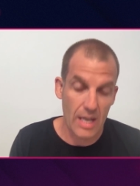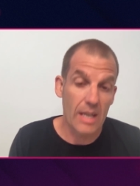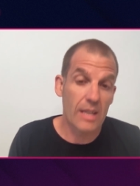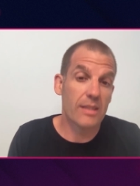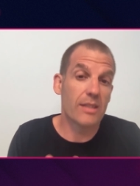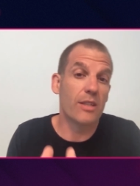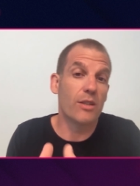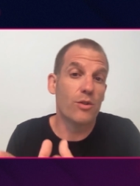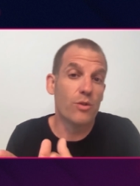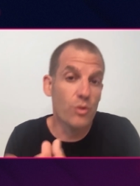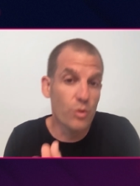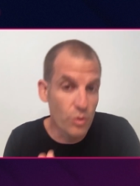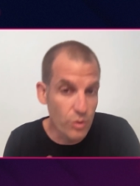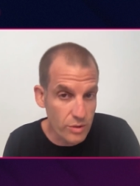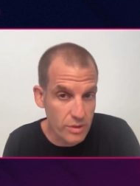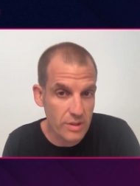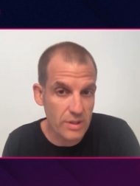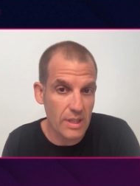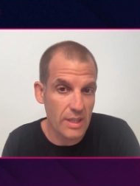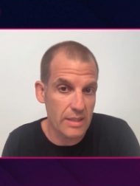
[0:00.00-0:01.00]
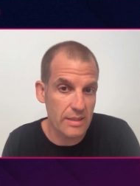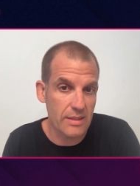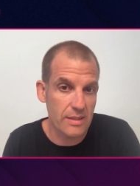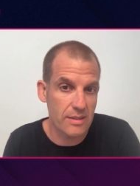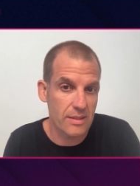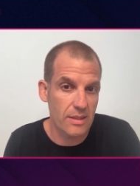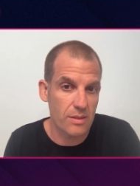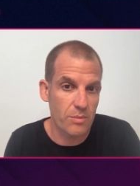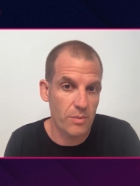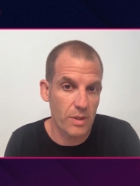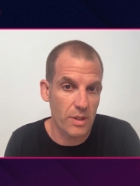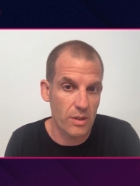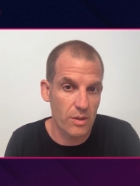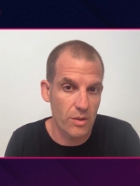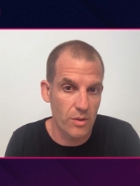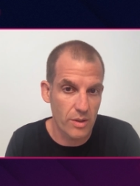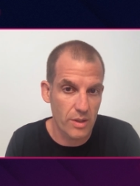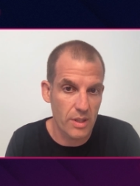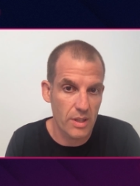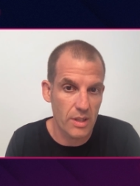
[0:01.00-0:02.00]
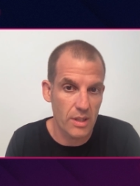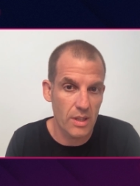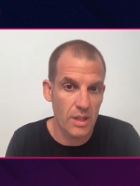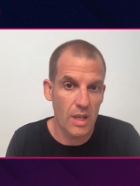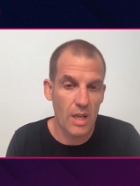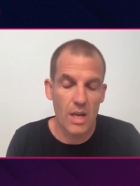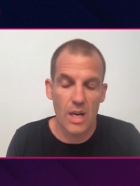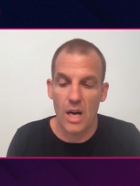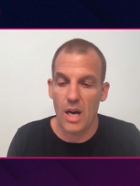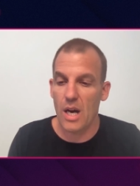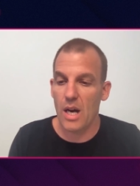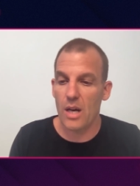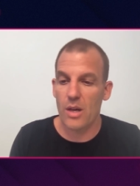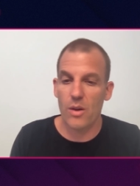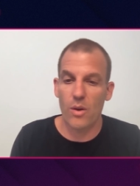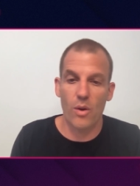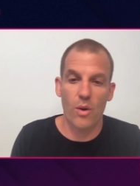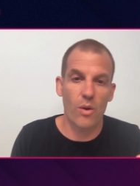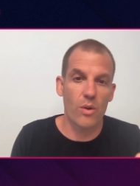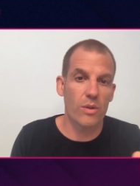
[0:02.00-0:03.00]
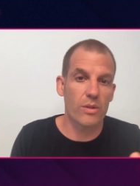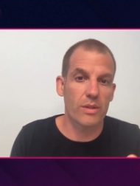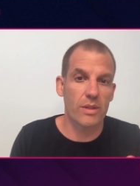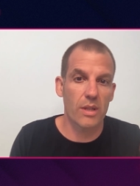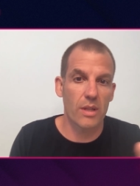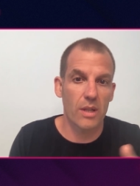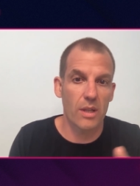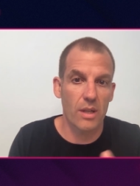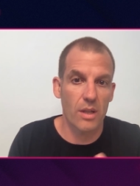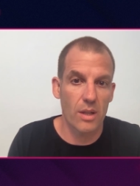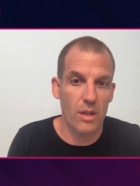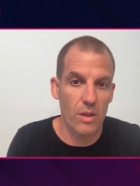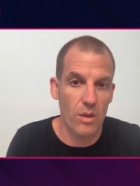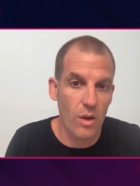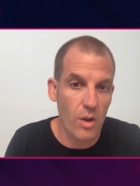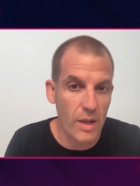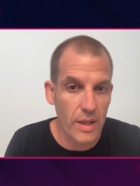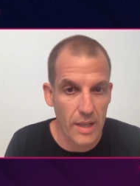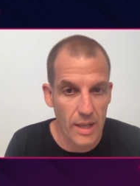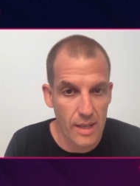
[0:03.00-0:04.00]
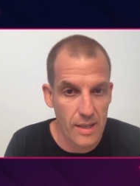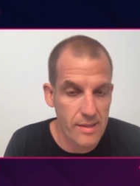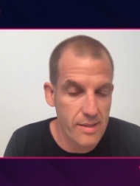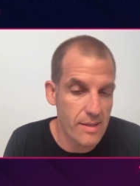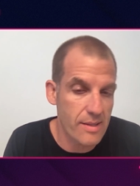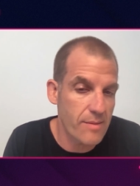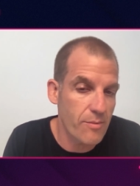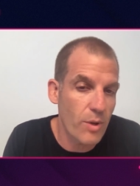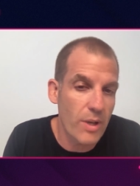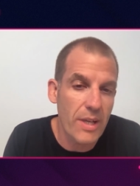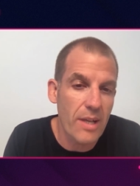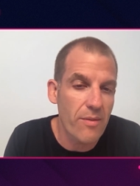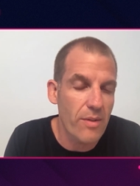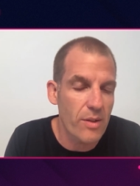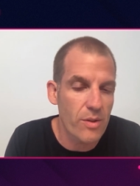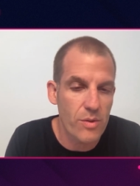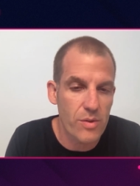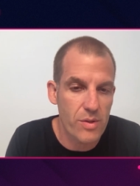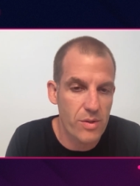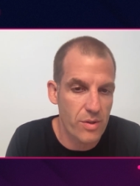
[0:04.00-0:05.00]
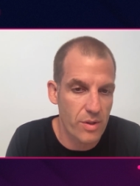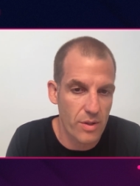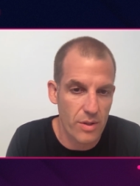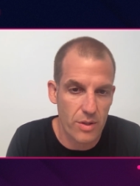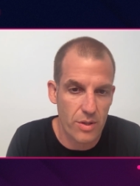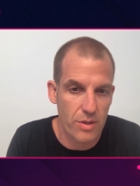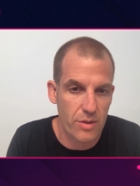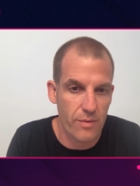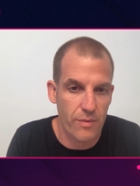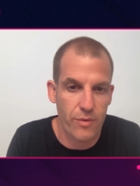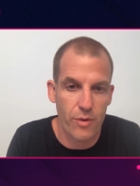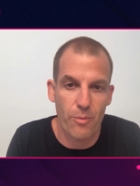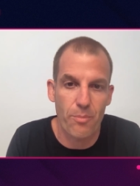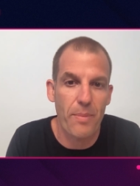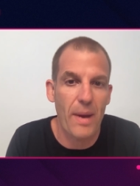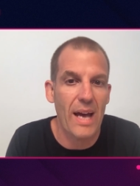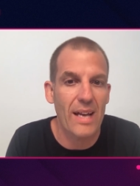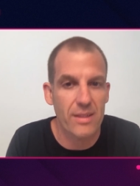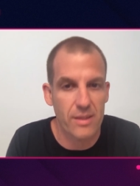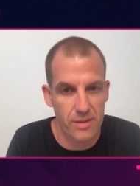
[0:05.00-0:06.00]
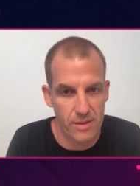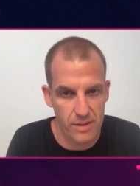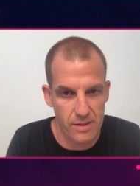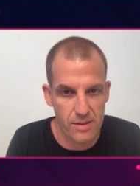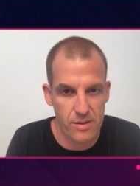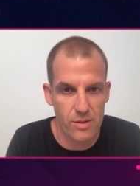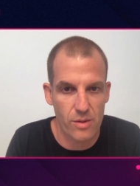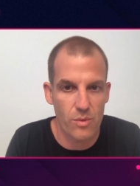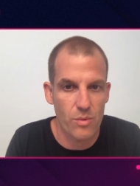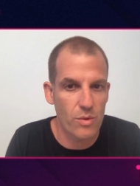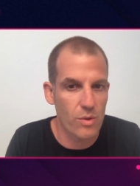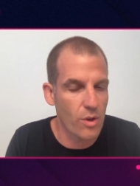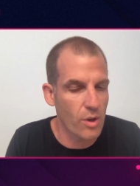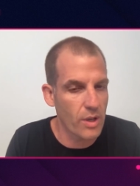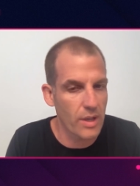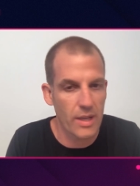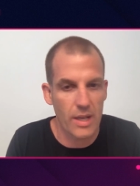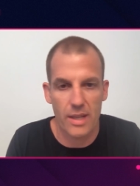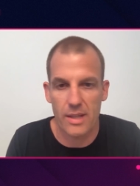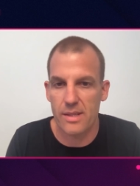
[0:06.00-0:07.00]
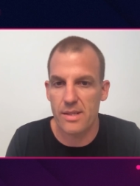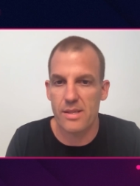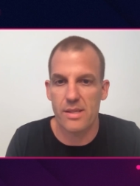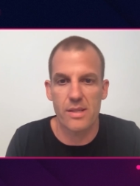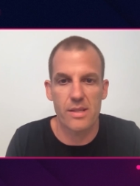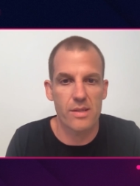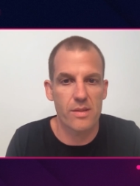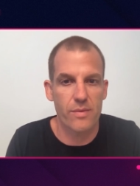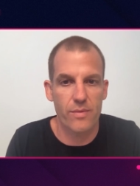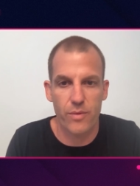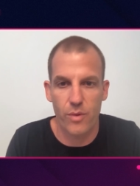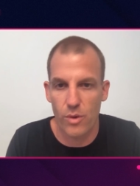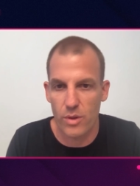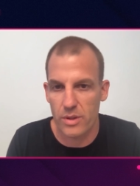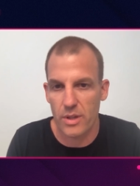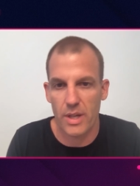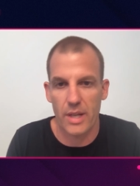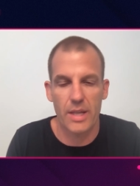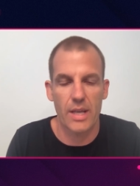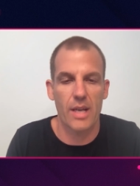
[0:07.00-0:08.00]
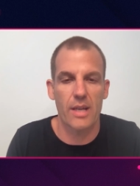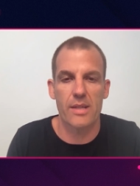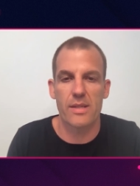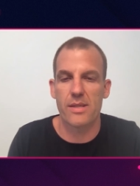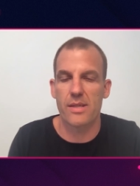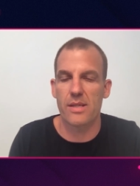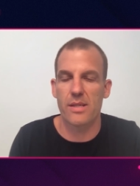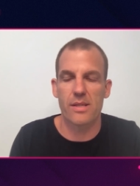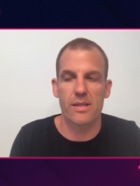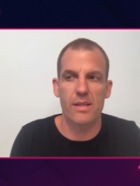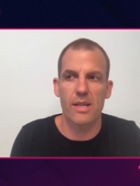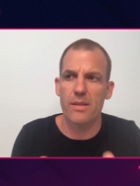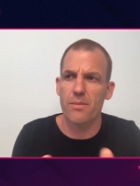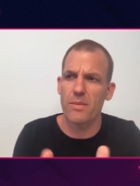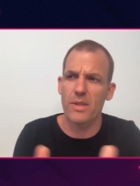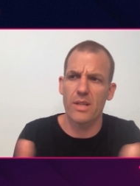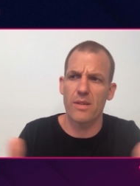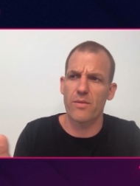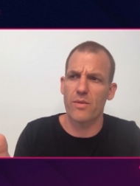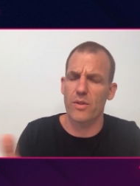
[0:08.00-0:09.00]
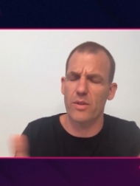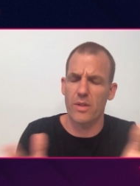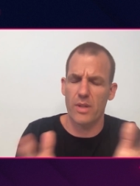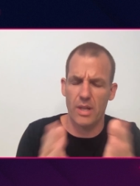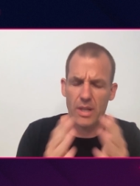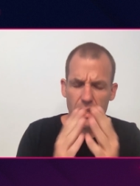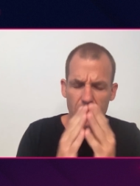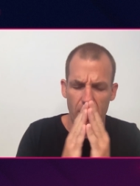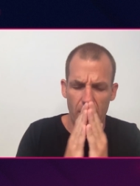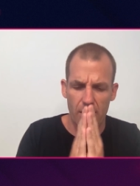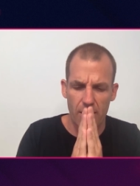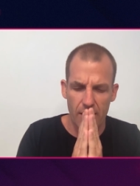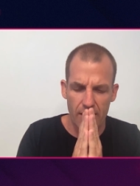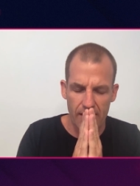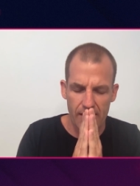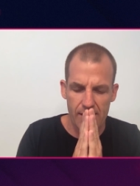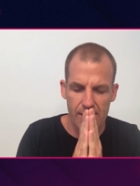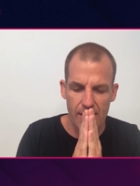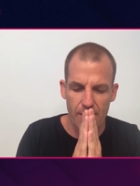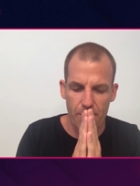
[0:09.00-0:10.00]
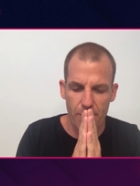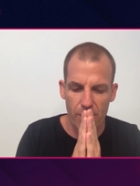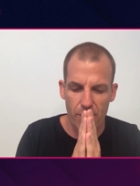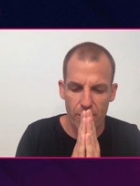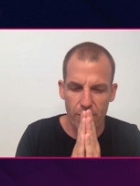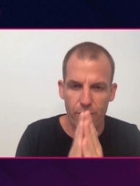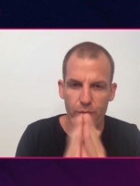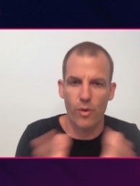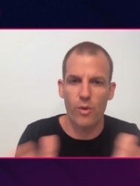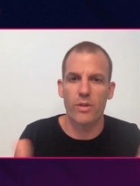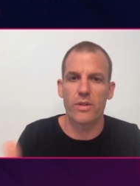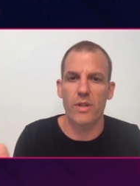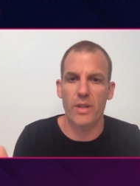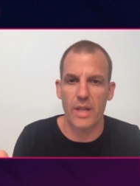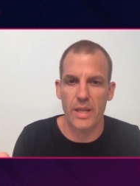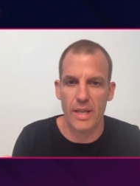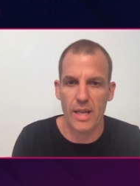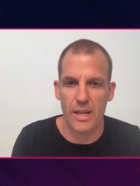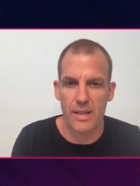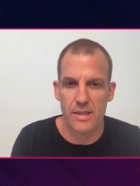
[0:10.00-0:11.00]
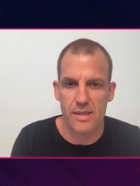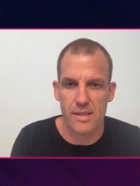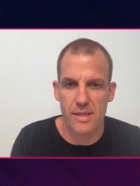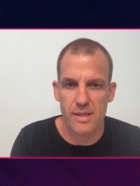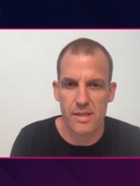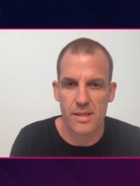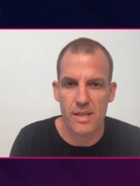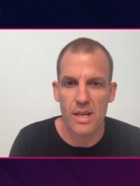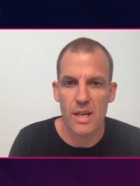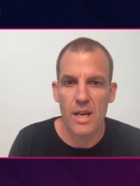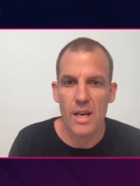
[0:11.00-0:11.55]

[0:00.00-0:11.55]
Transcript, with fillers: The use cases that we're looking are all the log analysis Whenever you search for patents, so log analysis, folder analysis, let me give you an, an example of folder analysis.